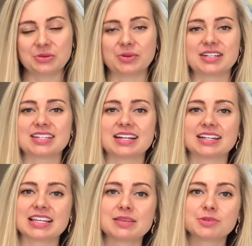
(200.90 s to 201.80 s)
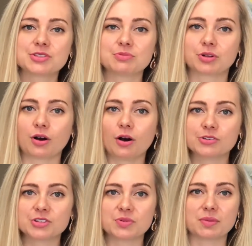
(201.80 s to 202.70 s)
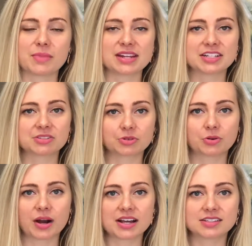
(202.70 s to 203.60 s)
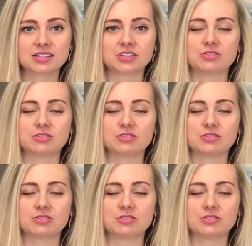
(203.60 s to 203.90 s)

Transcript: When a tenant emails you or calls you with a maintenance request,